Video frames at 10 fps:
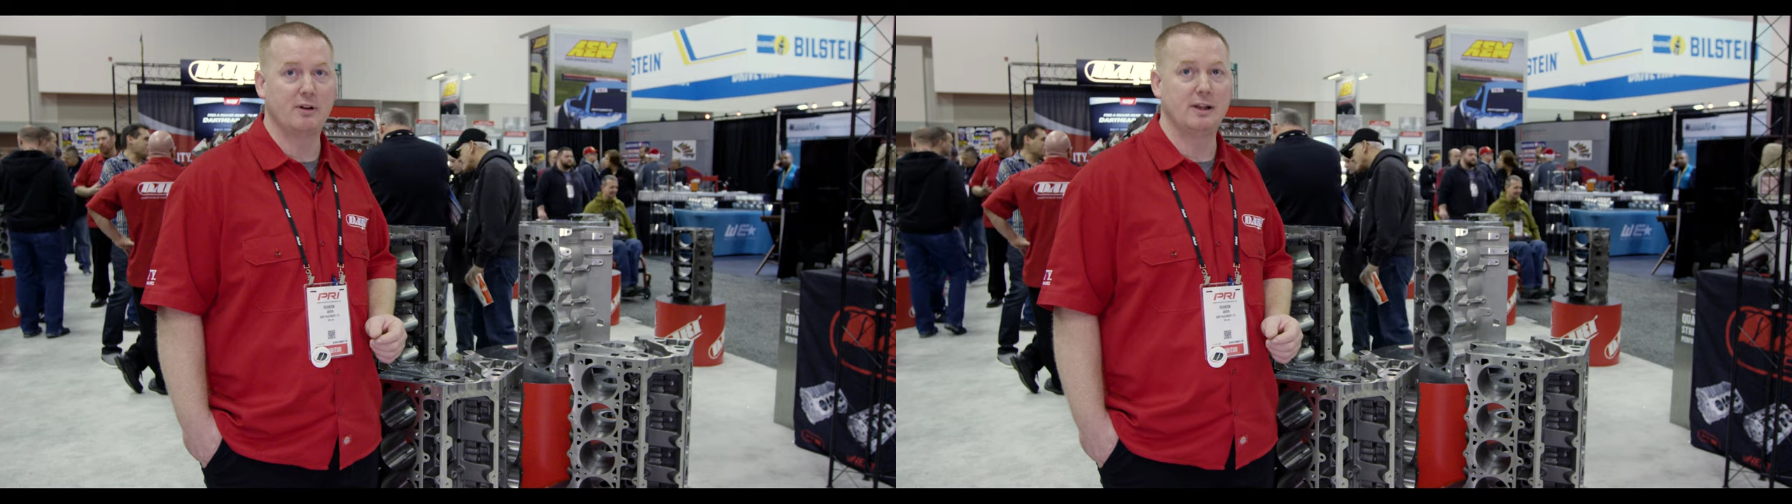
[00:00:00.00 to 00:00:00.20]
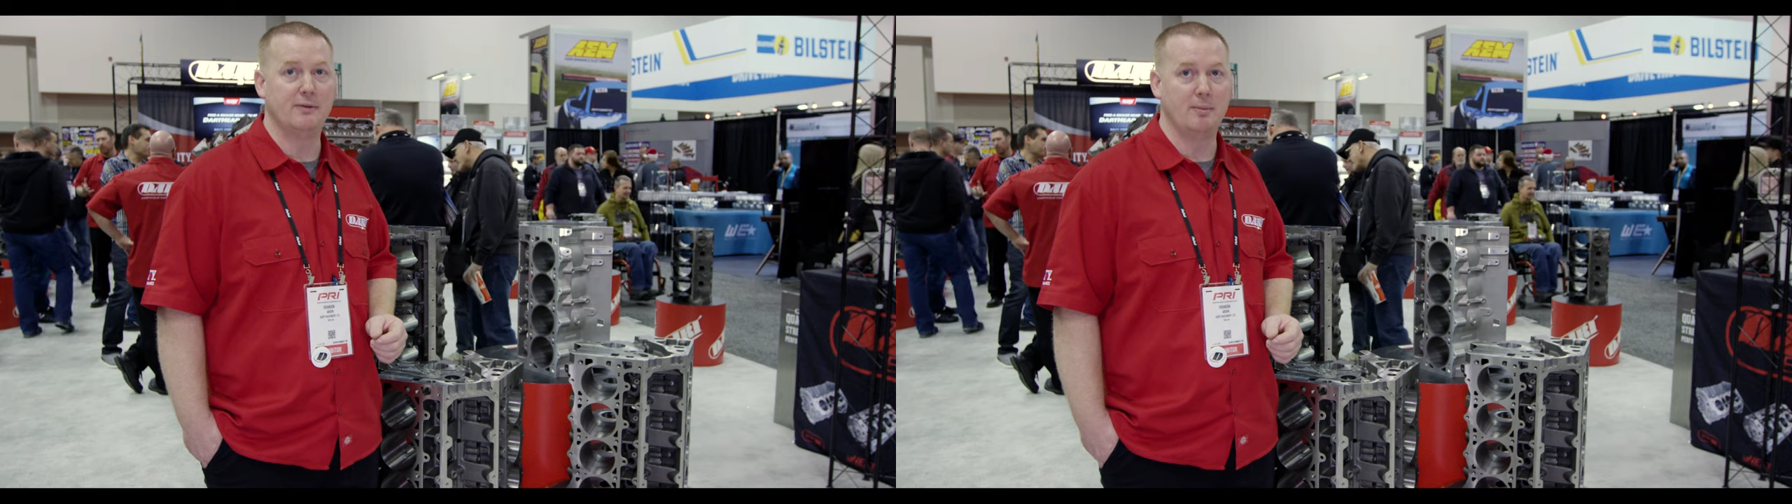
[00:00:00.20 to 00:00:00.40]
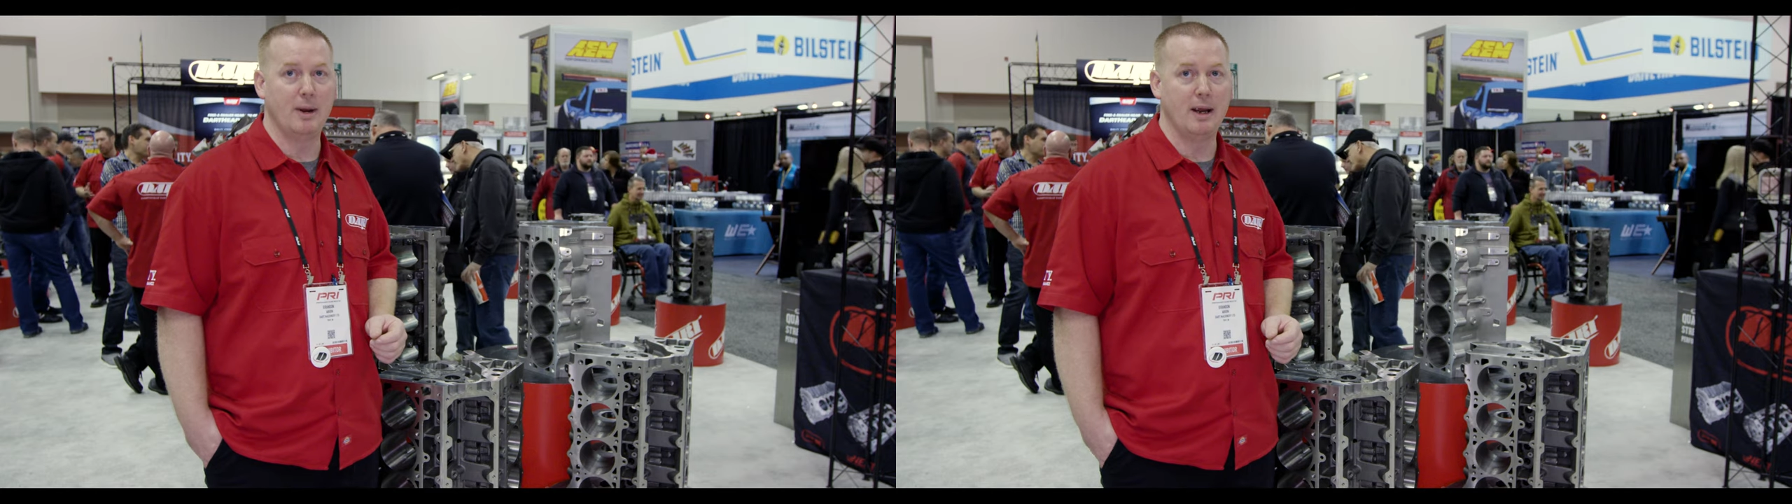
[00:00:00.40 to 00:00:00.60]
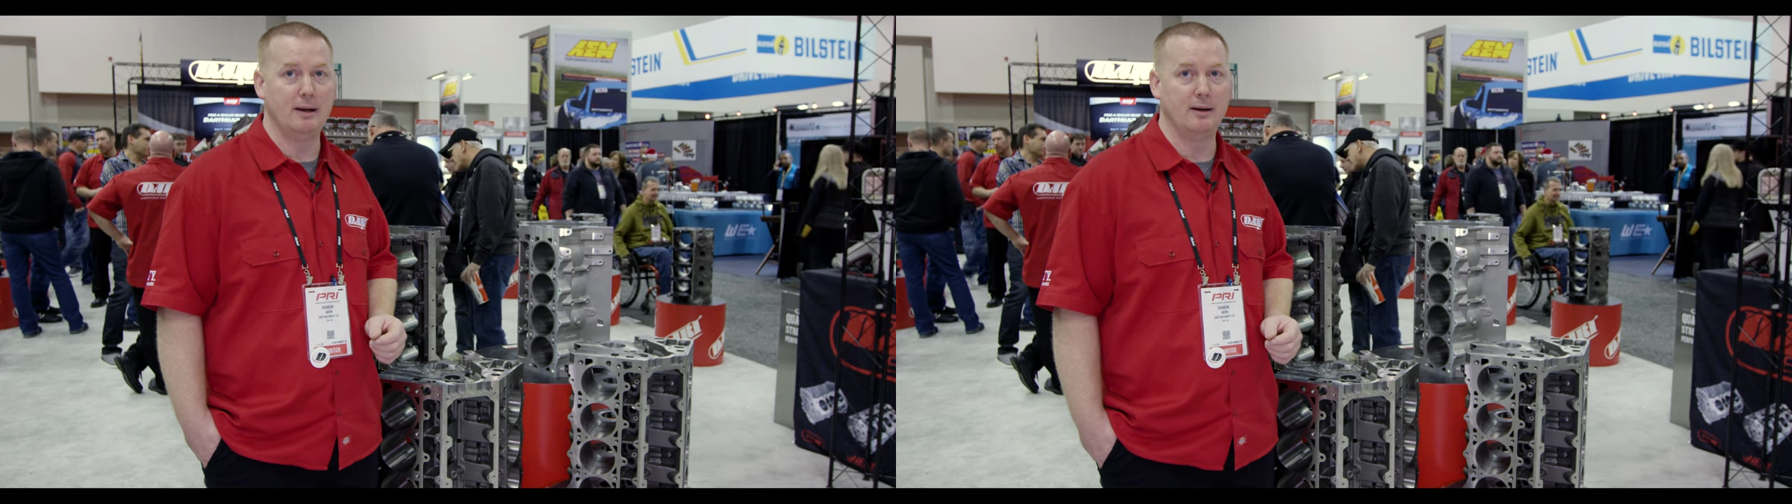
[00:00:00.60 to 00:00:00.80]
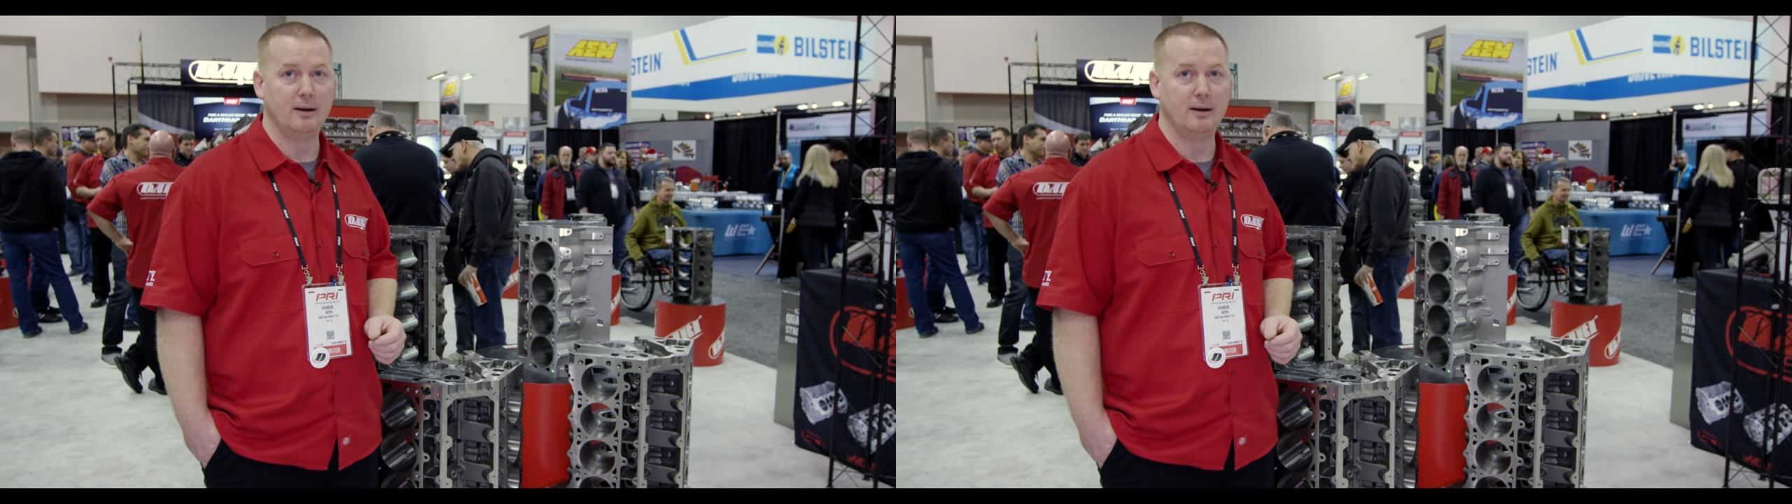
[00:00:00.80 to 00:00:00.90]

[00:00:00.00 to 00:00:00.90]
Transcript: Cleveland main.